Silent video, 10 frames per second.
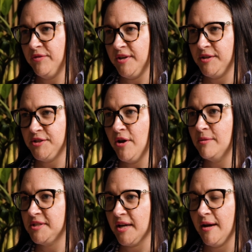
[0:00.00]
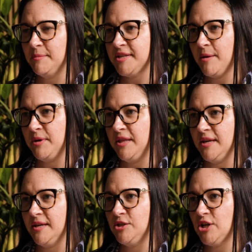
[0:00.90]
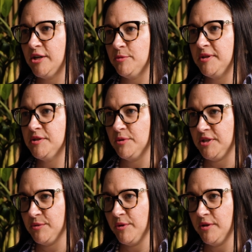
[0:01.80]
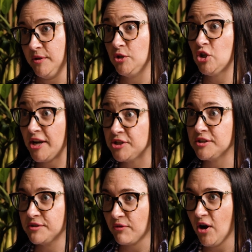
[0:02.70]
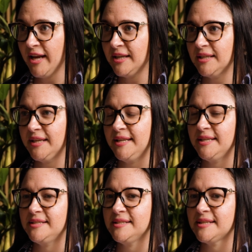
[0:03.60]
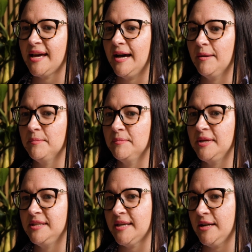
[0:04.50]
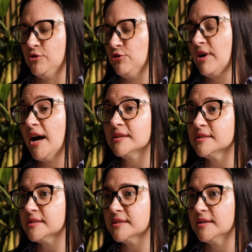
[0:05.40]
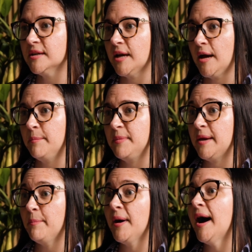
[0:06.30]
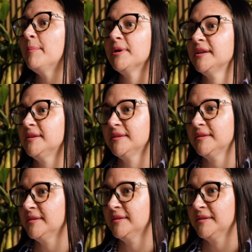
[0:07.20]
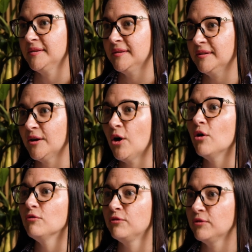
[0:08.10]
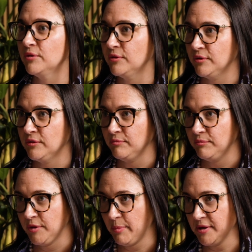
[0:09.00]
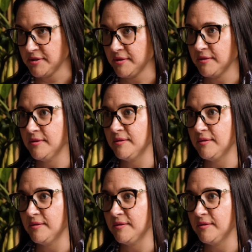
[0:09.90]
of the terms that comes up in the judgments, which is what the judges write, is that trust a mere puppet of the person?